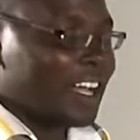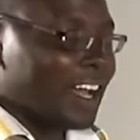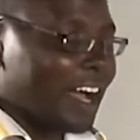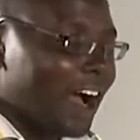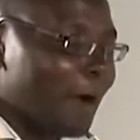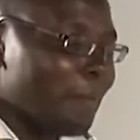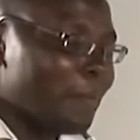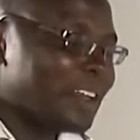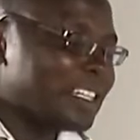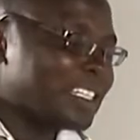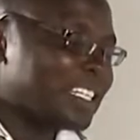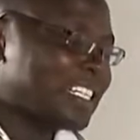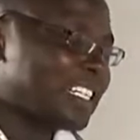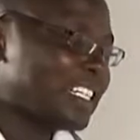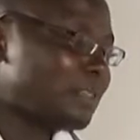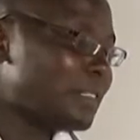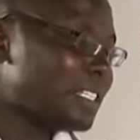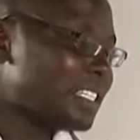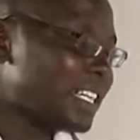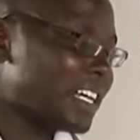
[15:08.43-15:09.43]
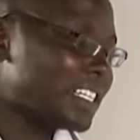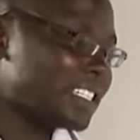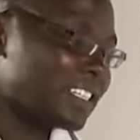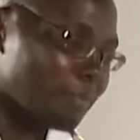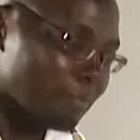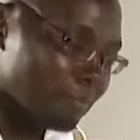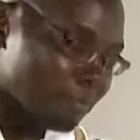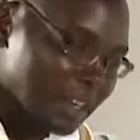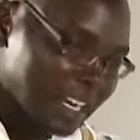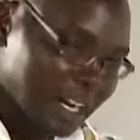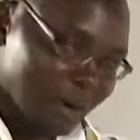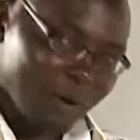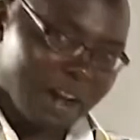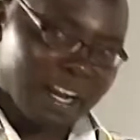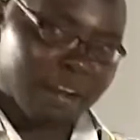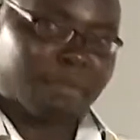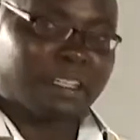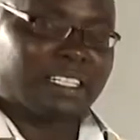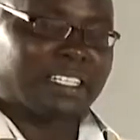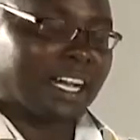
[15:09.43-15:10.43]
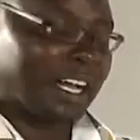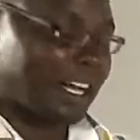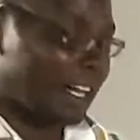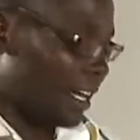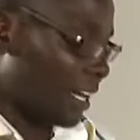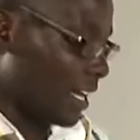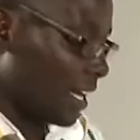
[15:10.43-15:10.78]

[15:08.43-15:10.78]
How many centimeters make 1 meter?